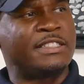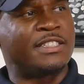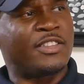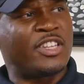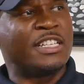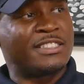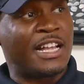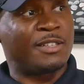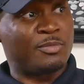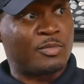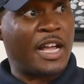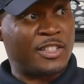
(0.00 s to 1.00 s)
the things that
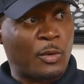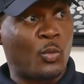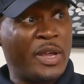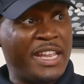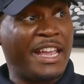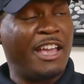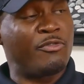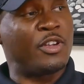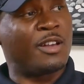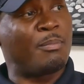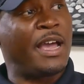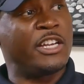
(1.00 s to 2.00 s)
are way heavy
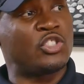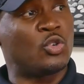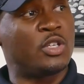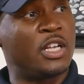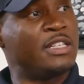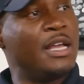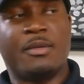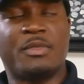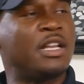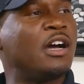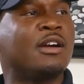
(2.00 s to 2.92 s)
on my shoulders. No,